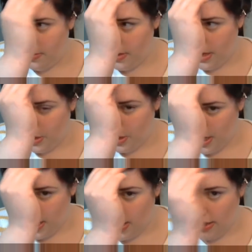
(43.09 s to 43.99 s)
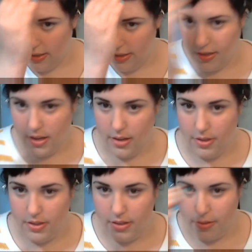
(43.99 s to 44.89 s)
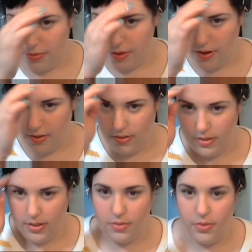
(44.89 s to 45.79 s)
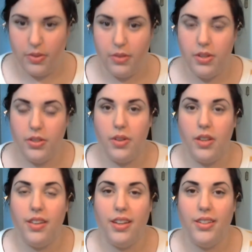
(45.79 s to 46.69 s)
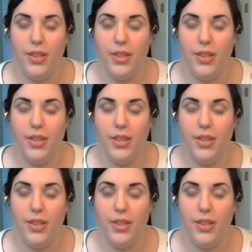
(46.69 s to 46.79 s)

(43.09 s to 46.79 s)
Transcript: like she has, and it's kind of being stubborn right now, so I don't want to do anything.